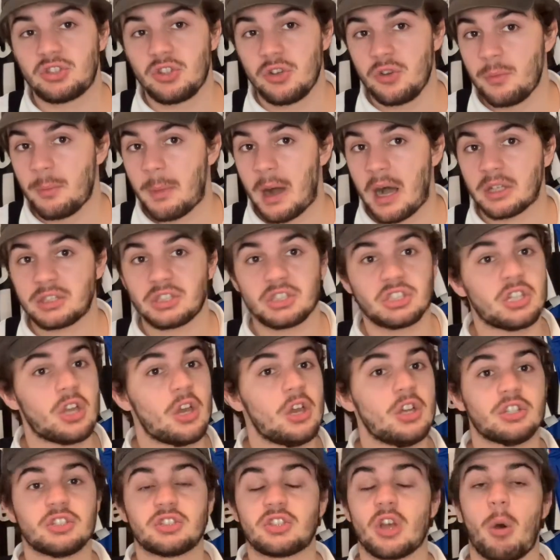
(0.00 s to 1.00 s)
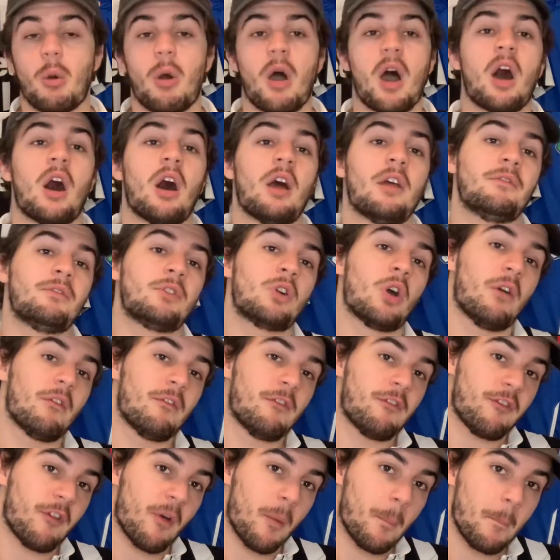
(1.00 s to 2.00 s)
too much. So I've gone
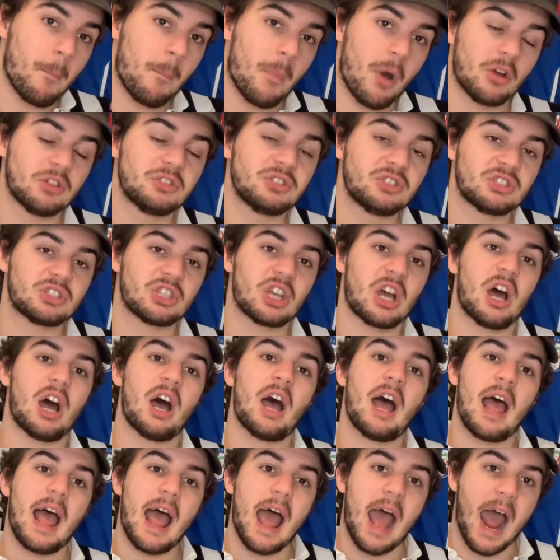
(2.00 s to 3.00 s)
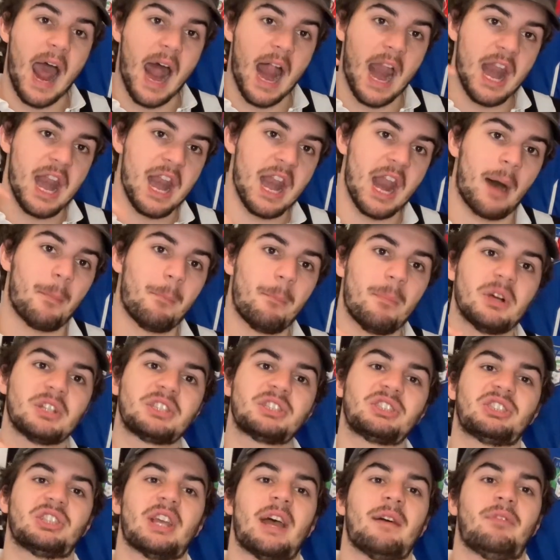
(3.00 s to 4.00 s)
for Monza at number
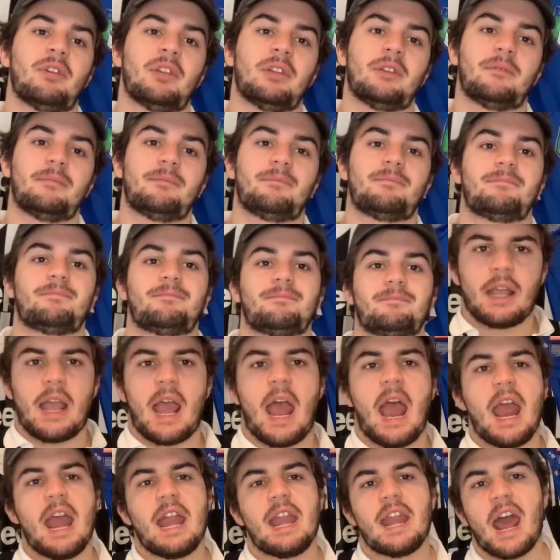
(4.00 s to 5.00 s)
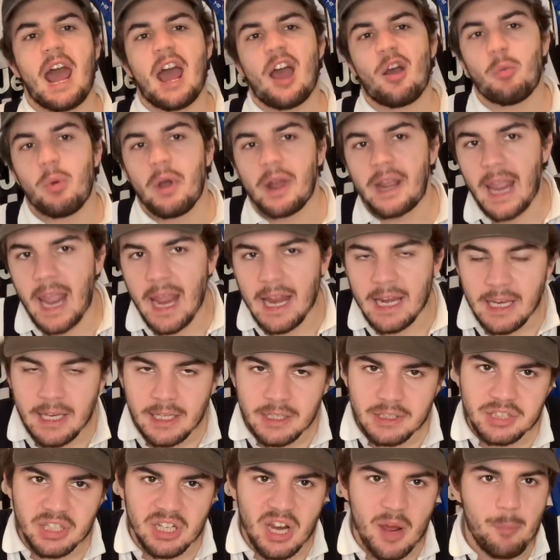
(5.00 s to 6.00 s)
7. Okay, now we're getting
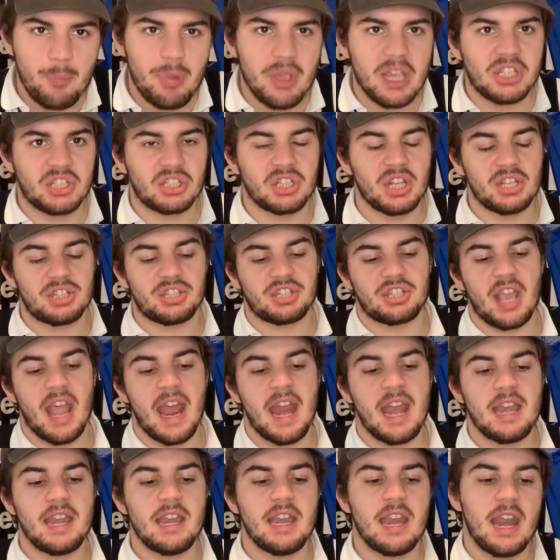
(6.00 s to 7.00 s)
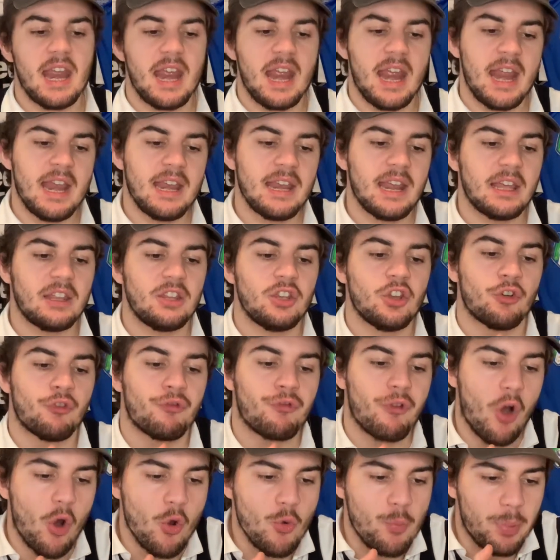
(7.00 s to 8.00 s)
into the business end. In at
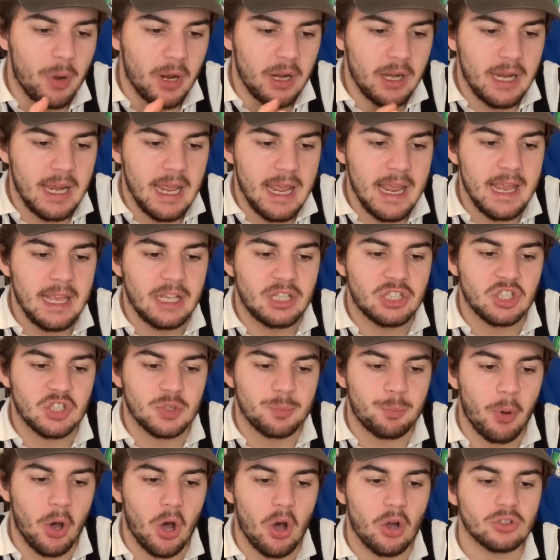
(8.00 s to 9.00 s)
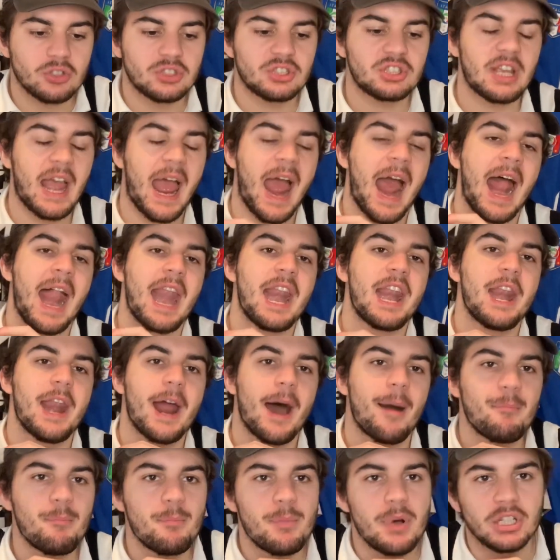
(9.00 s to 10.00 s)
Europa League spot at
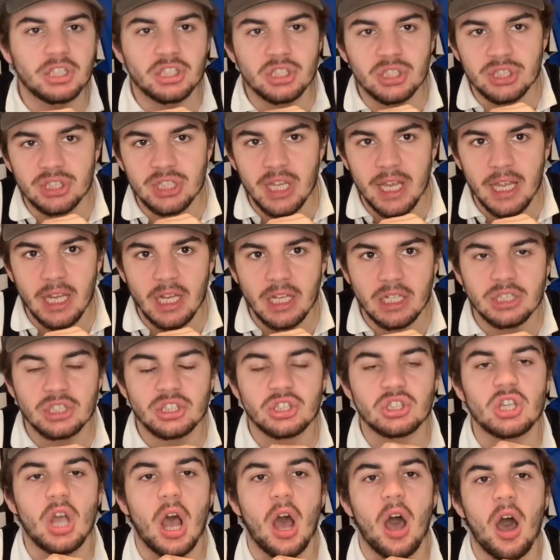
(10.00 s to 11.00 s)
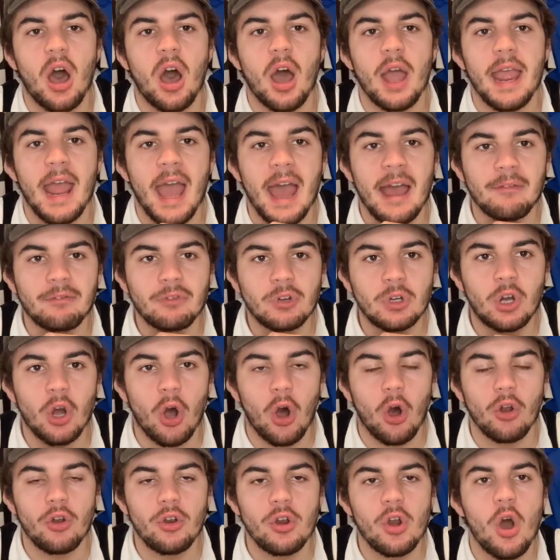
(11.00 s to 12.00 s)
number 6, I have
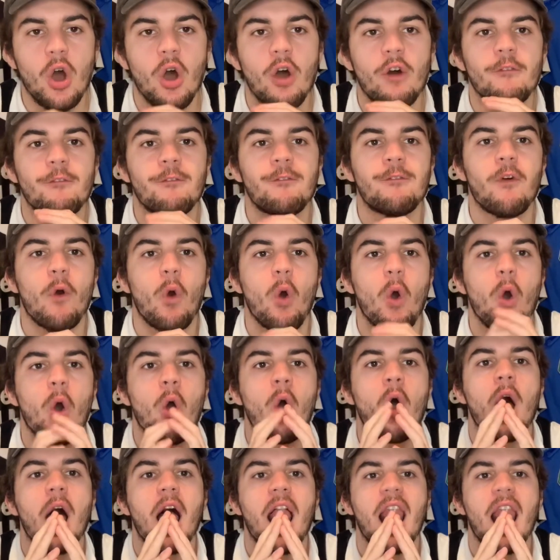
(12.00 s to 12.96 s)
gone for